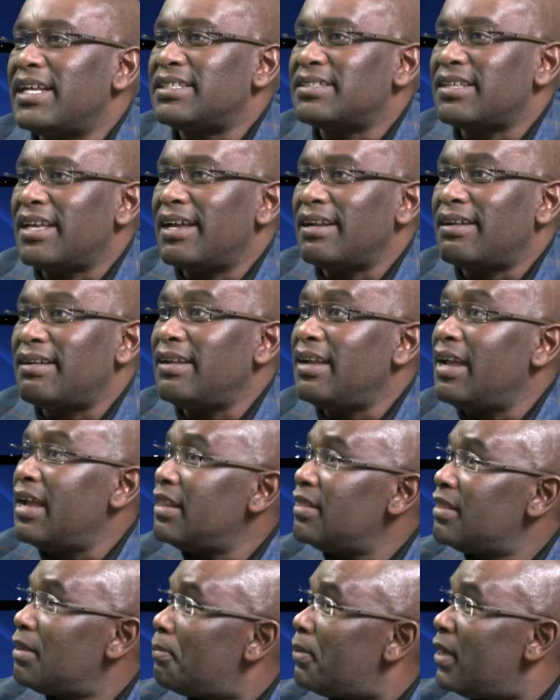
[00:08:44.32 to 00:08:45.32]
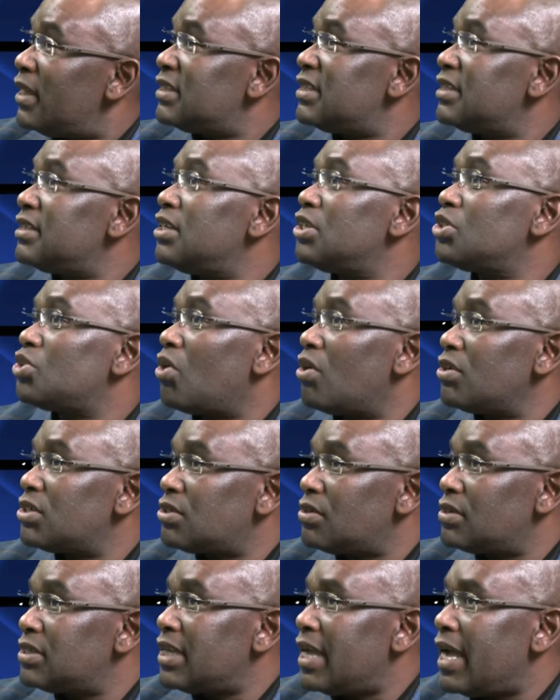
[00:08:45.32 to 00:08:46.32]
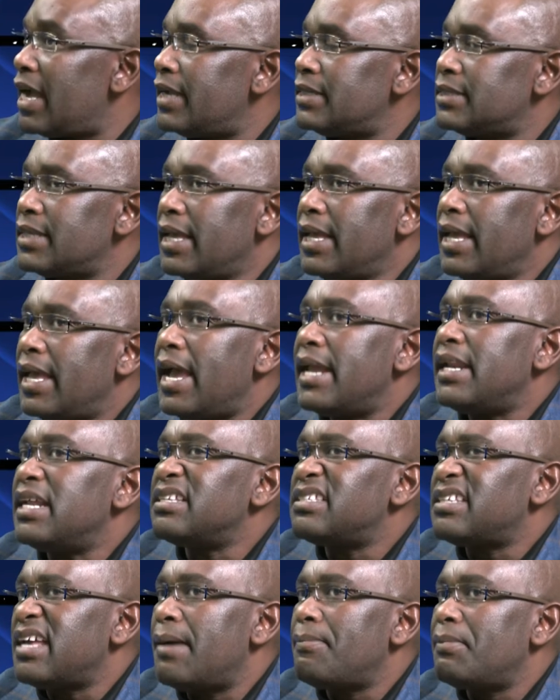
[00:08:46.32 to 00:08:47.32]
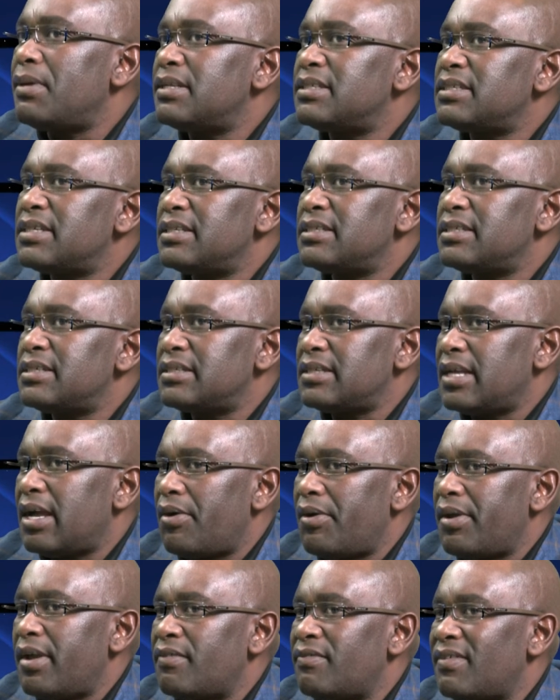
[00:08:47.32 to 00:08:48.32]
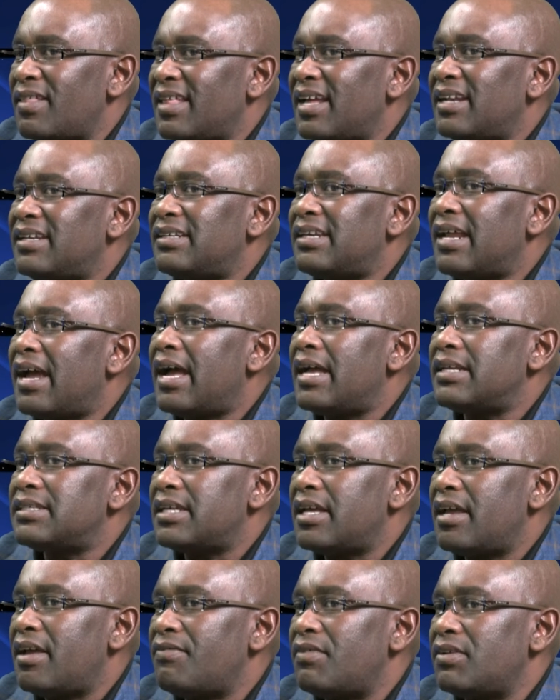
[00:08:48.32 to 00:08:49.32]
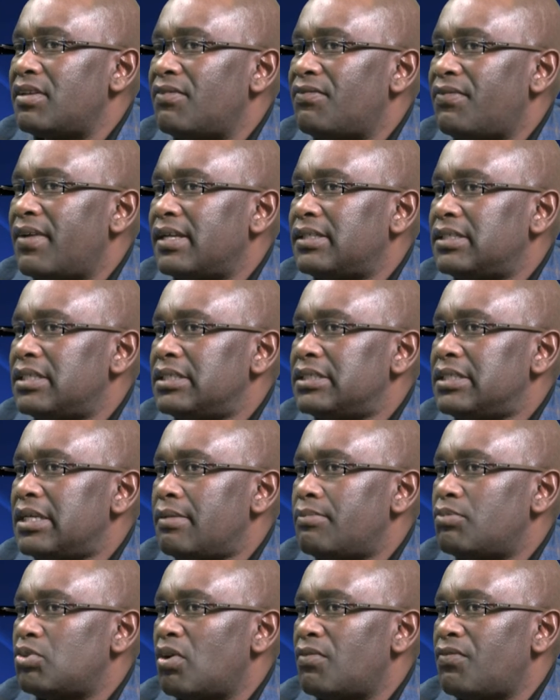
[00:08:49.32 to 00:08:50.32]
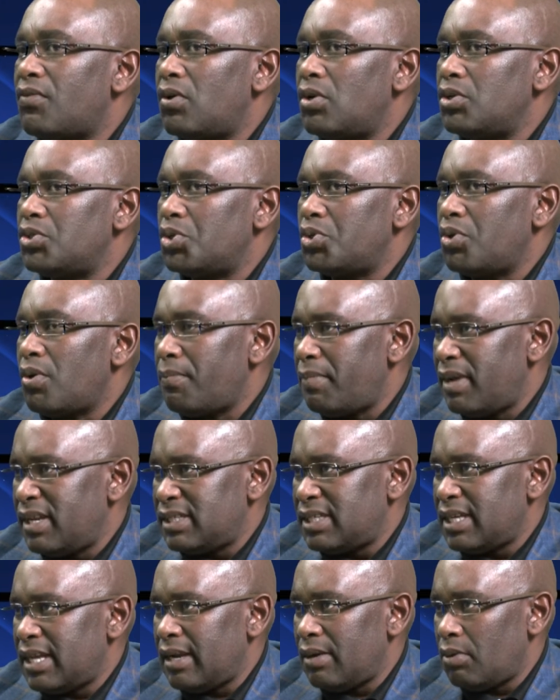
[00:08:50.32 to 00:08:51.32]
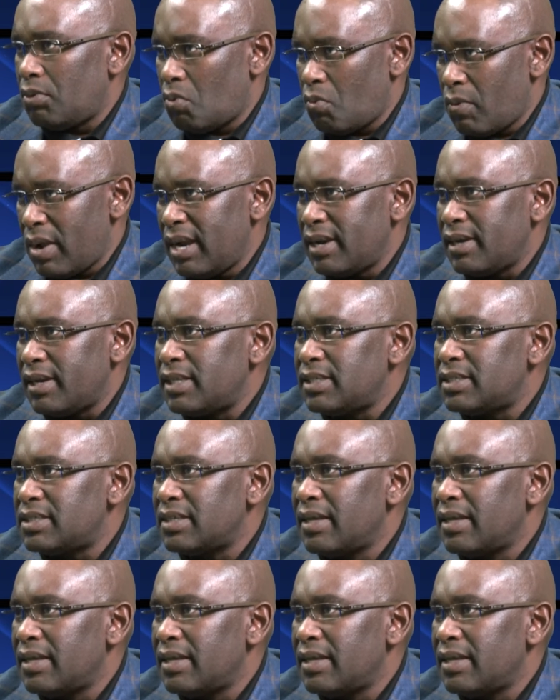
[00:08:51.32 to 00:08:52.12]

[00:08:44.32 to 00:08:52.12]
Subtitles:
Exactly, and the person is ostracized. And in some instances, however, that does have an effect in terms of also your mental wellness.